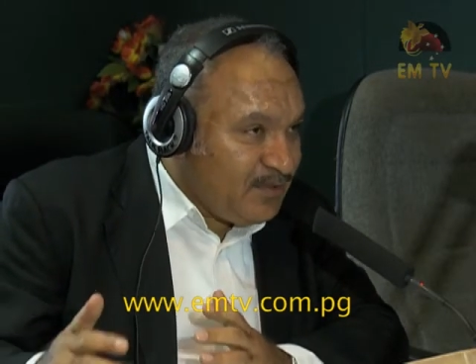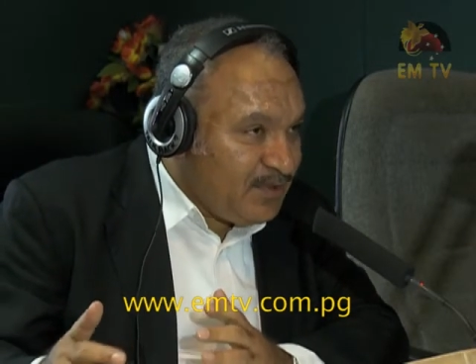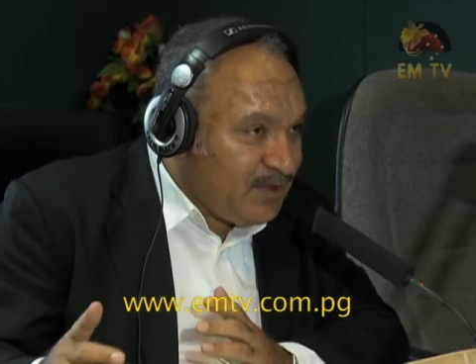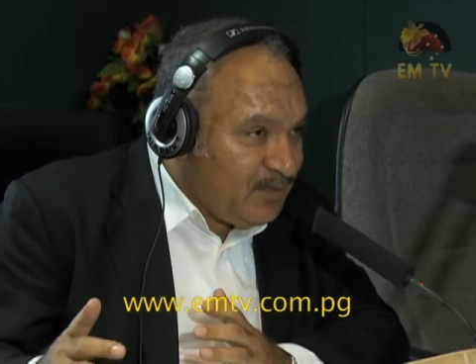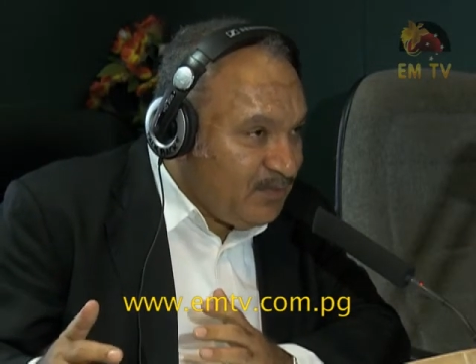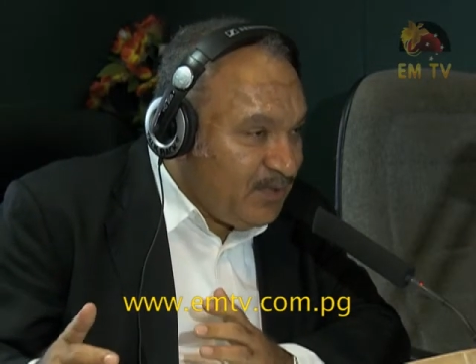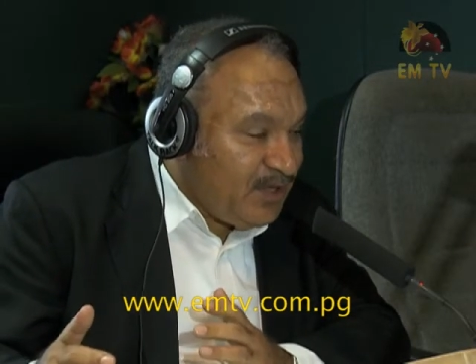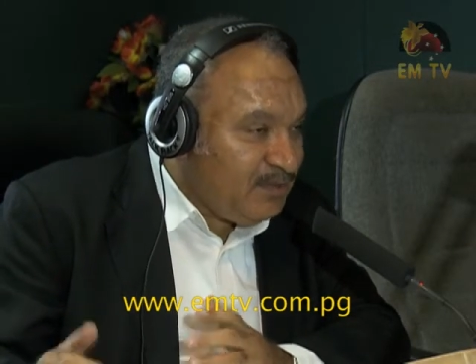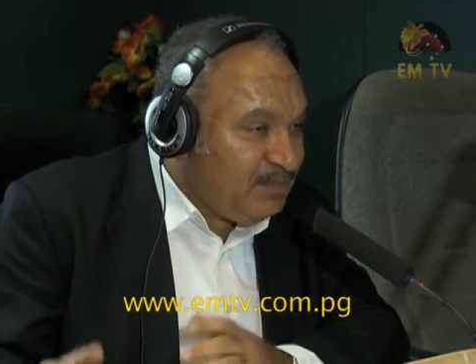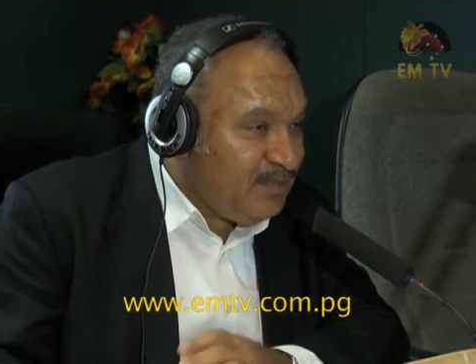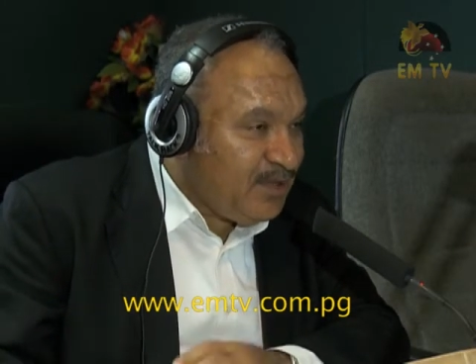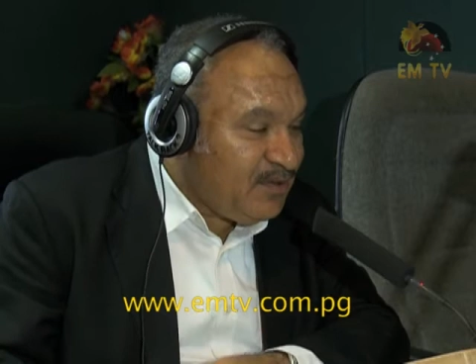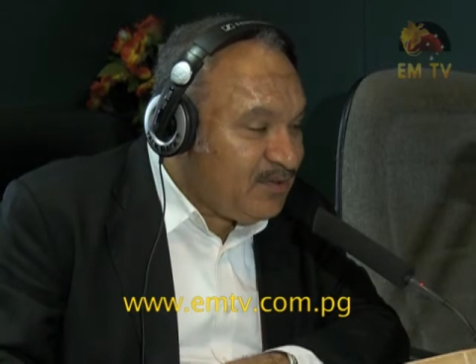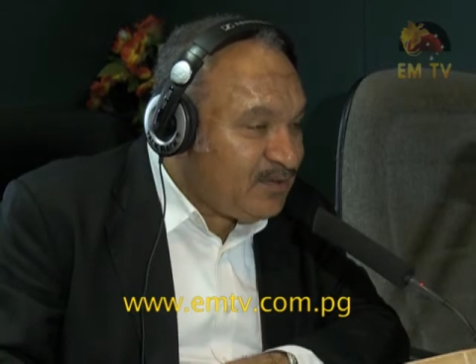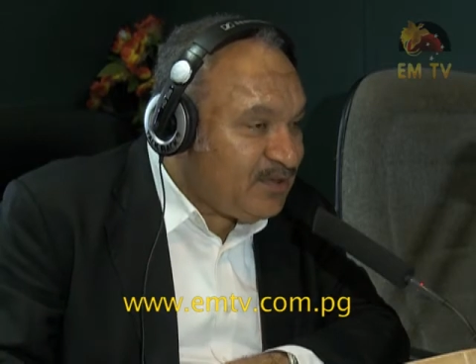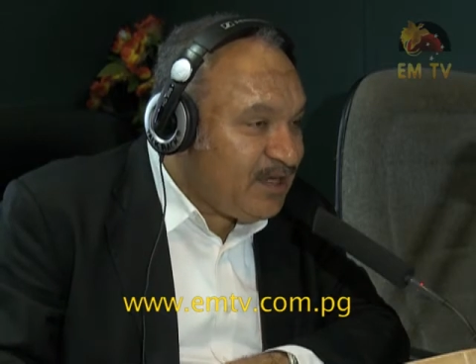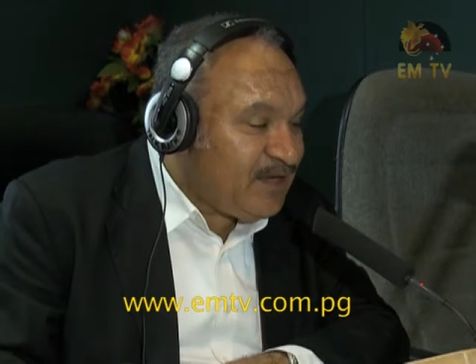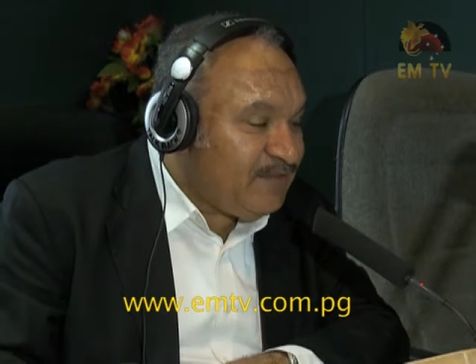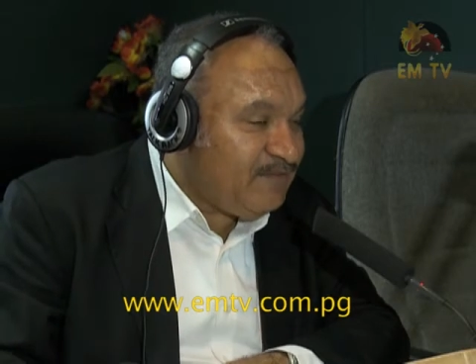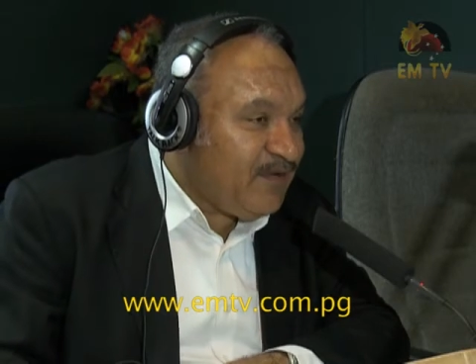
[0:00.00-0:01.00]
well below
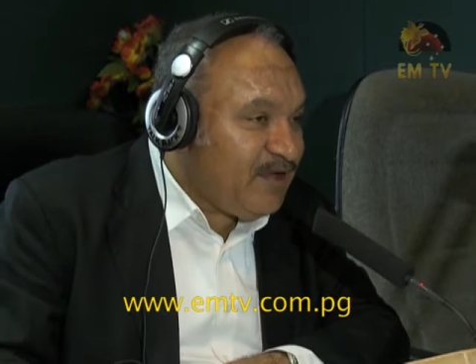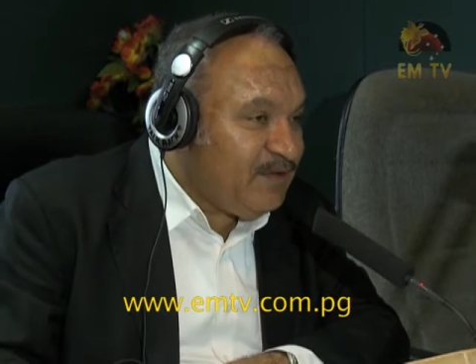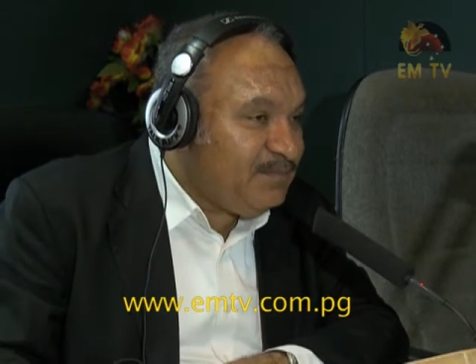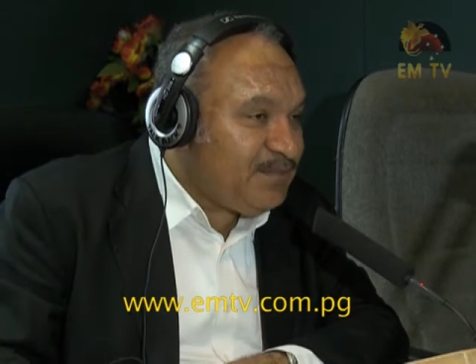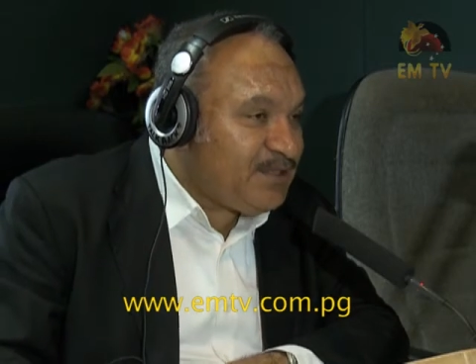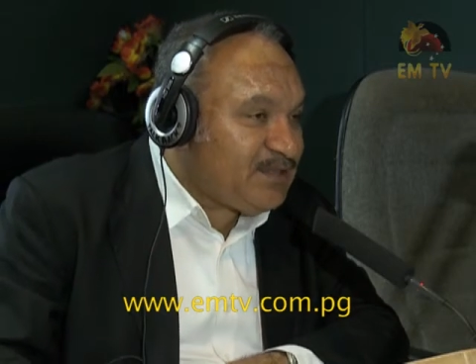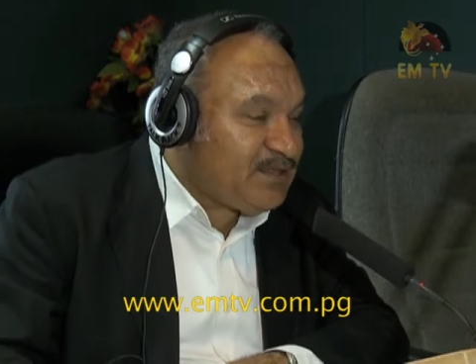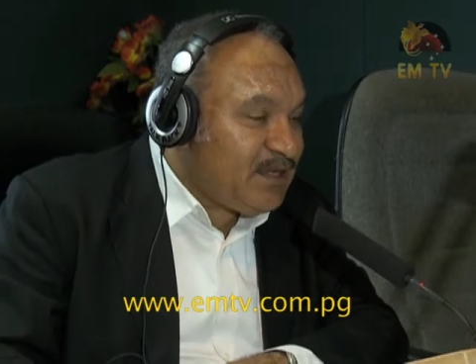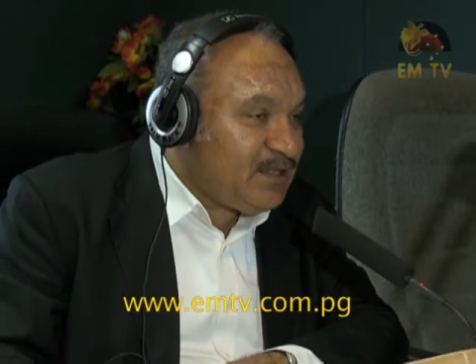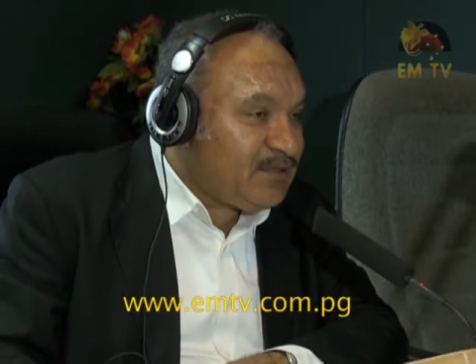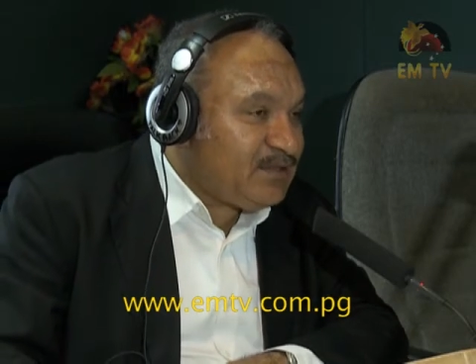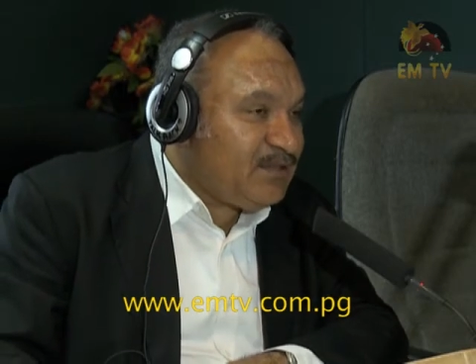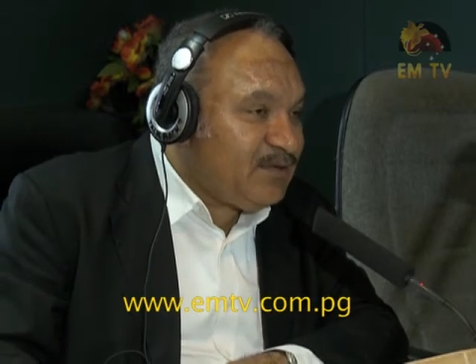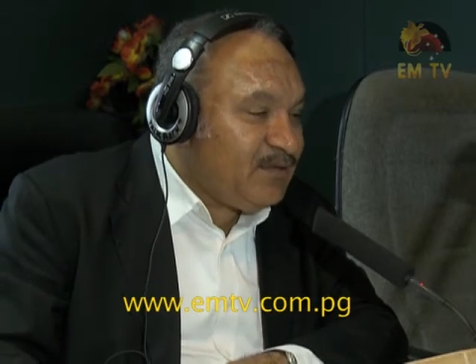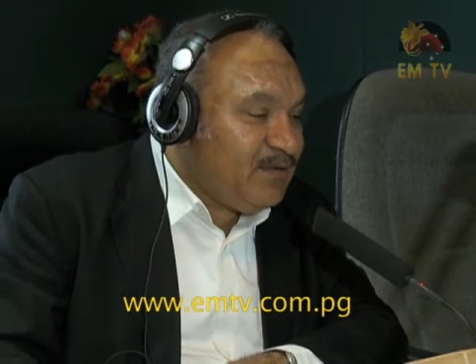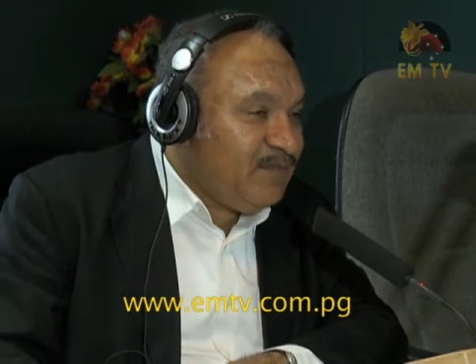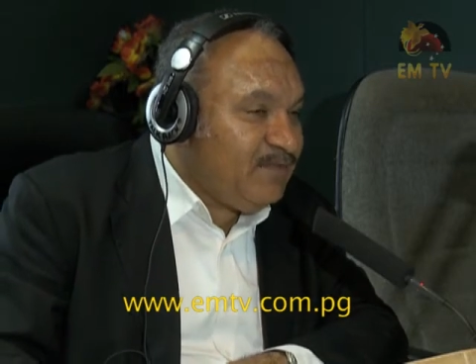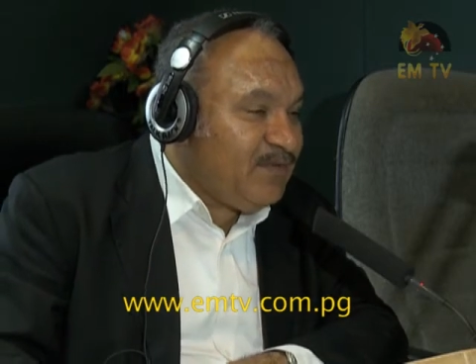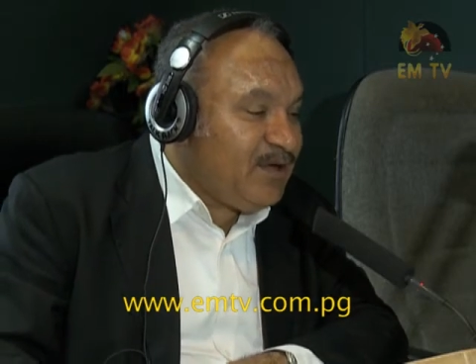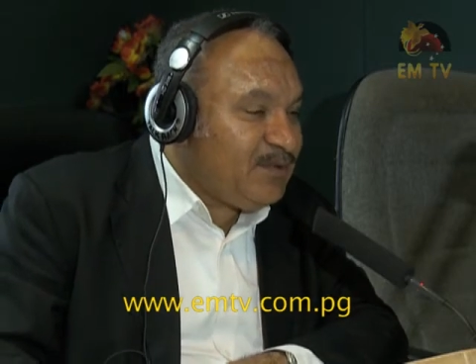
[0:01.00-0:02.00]
thirty-five percent
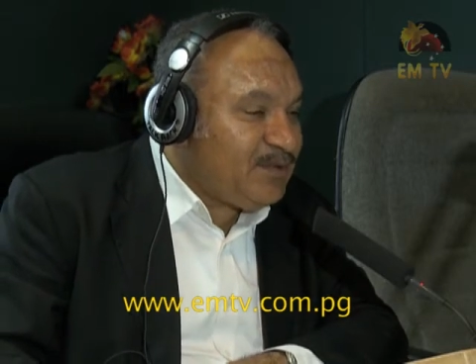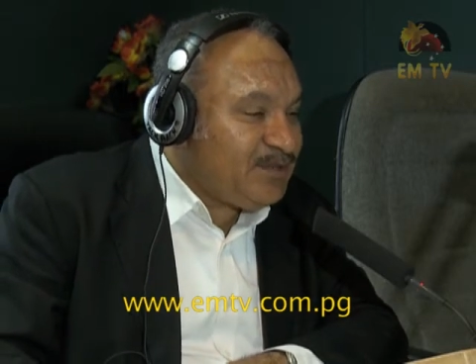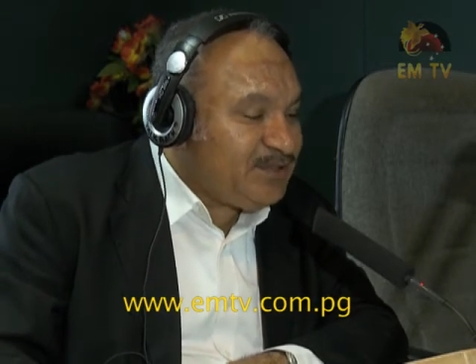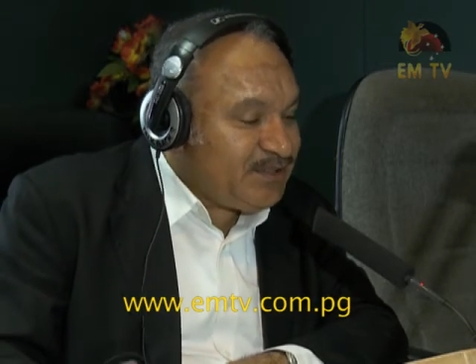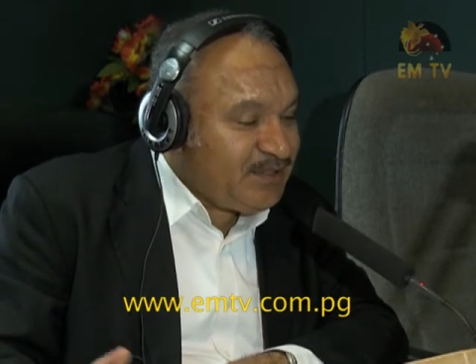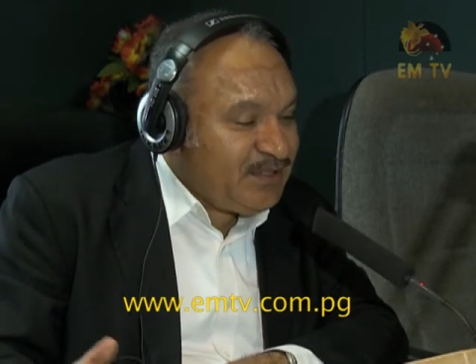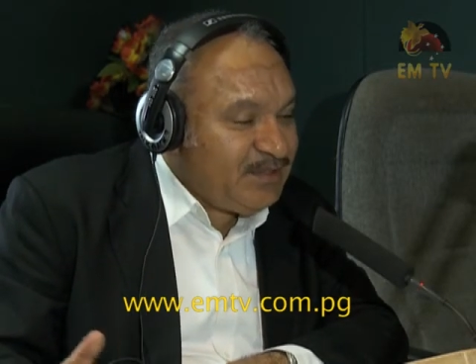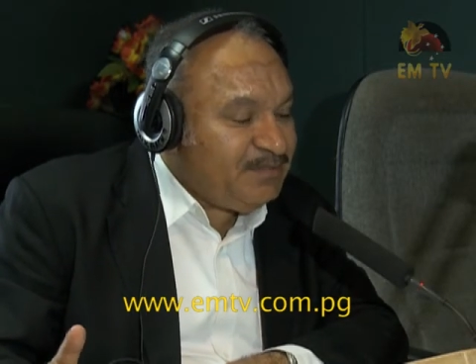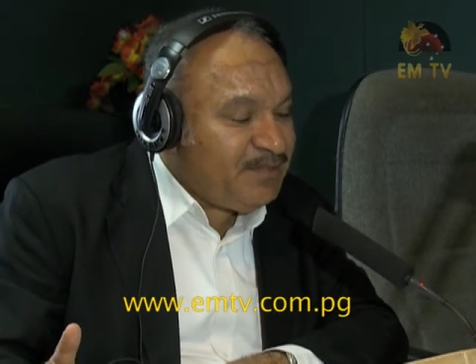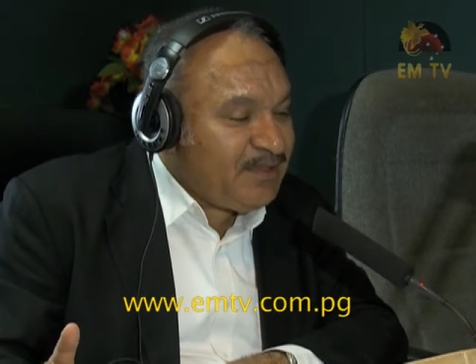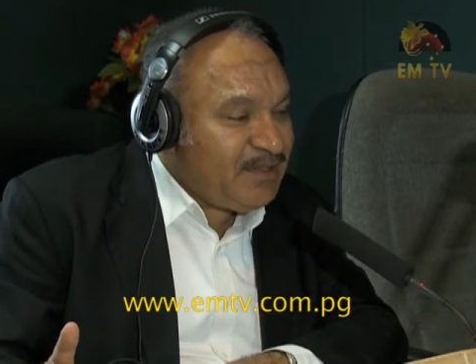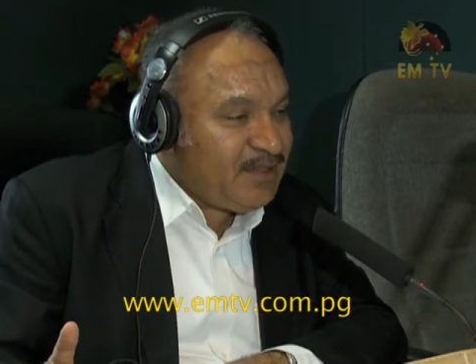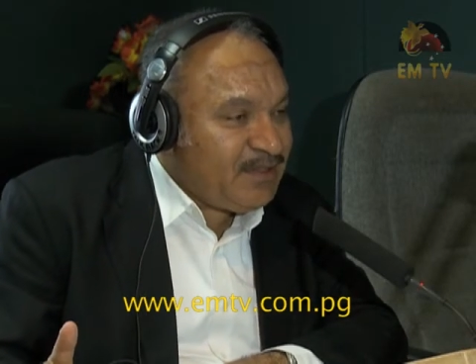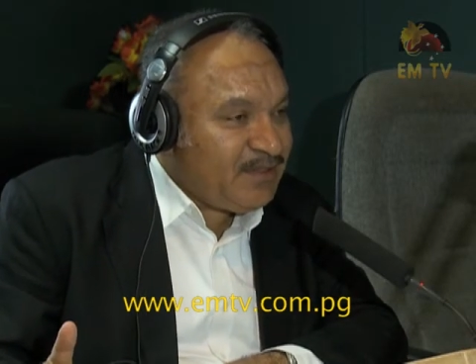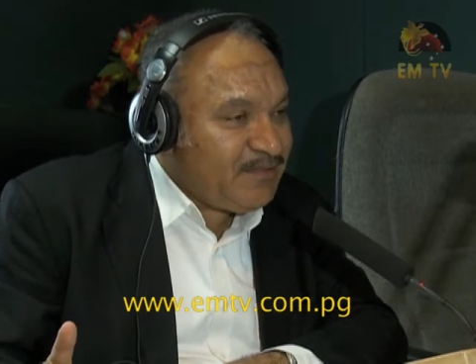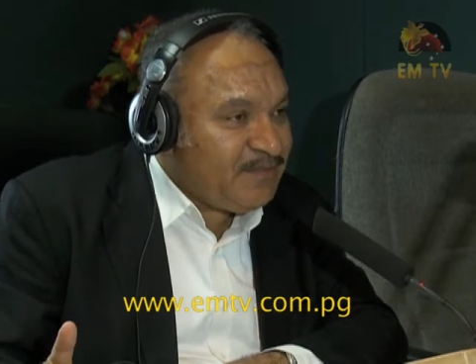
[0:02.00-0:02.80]
of our G D P.